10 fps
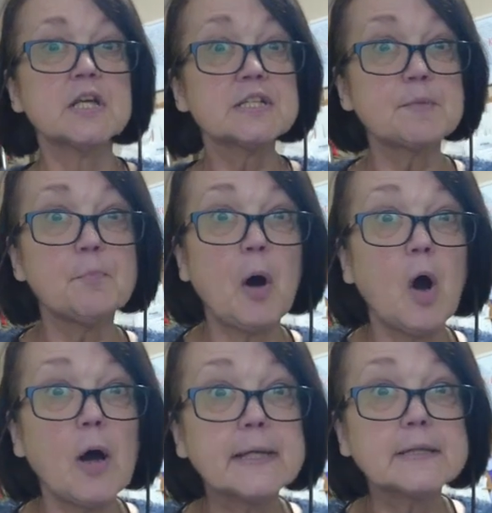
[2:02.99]
some
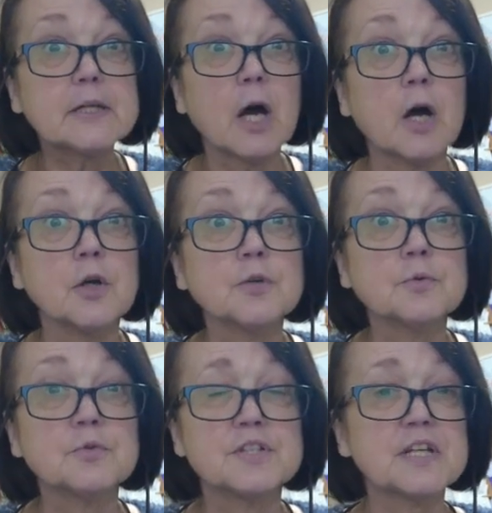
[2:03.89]
pine
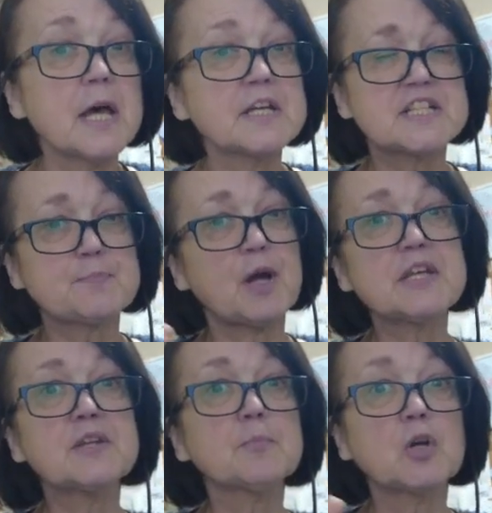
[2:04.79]
cones.
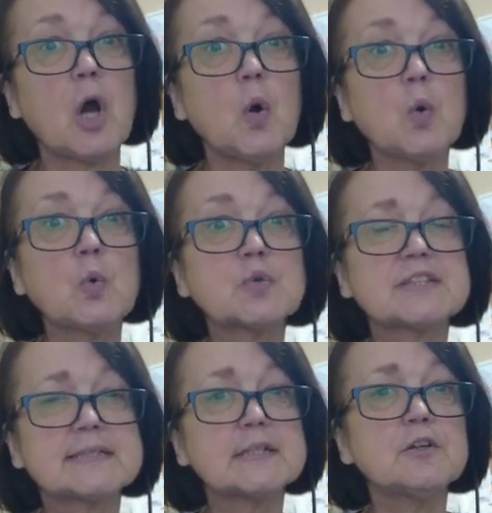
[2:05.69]
Spray them gold,
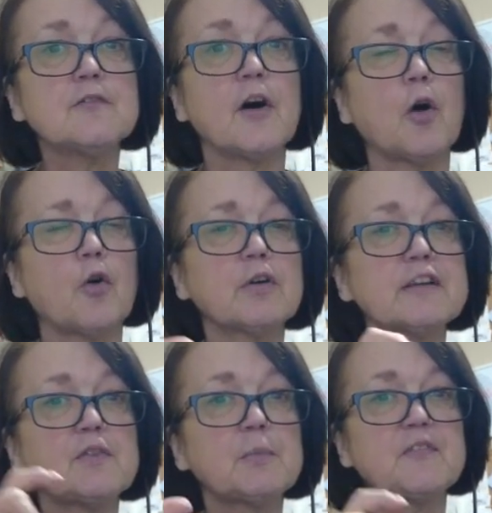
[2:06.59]
silver, or
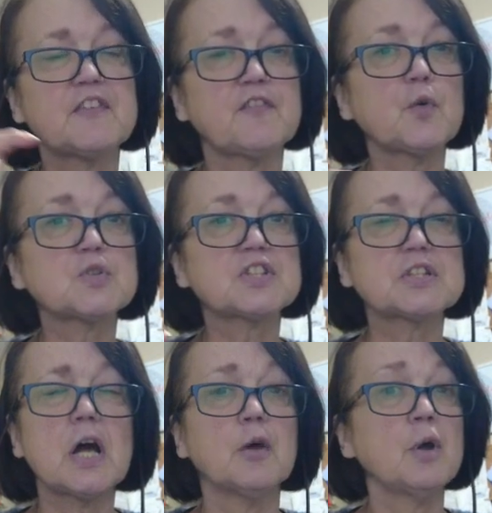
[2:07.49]
even with the false
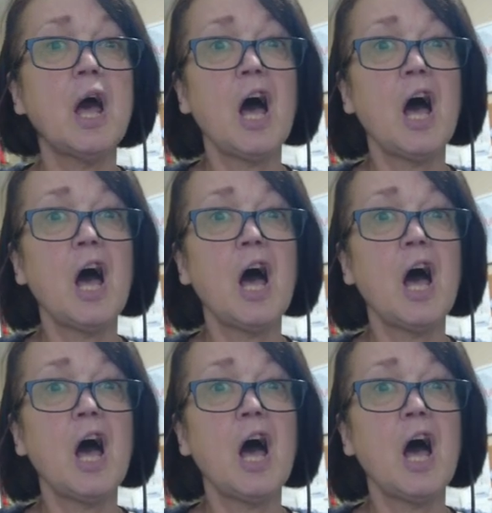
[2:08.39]
snow.